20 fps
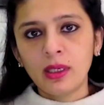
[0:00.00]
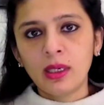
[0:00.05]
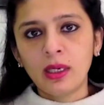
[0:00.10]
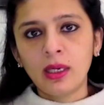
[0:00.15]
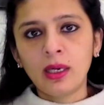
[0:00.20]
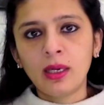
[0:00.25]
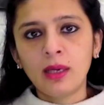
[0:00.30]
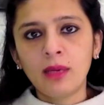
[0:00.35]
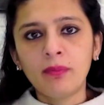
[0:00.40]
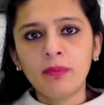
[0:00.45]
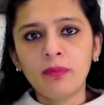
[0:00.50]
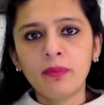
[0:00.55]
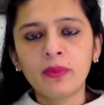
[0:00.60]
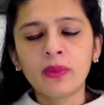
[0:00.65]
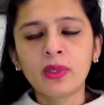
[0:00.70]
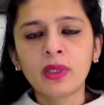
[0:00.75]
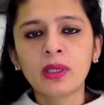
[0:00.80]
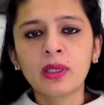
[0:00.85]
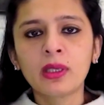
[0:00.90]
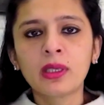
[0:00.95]

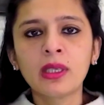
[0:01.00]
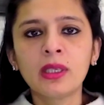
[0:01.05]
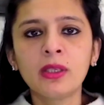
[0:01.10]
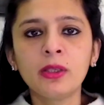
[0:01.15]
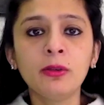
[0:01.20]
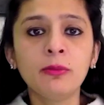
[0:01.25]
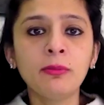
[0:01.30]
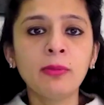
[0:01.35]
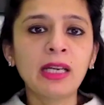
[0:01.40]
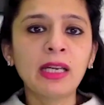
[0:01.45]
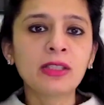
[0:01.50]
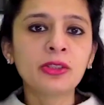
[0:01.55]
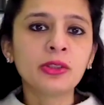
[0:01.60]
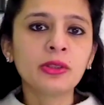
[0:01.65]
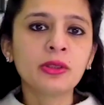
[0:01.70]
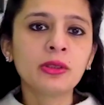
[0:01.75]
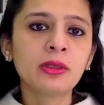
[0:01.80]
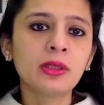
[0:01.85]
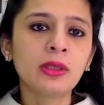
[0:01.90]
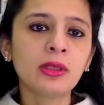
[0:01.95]
Can you
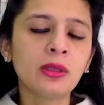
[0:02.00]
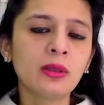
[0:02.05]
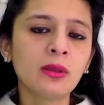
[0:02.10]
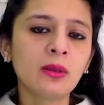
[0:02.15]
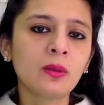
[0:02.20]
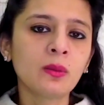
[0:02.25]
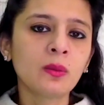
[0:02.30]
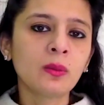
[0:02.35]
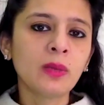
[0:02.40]
imagine the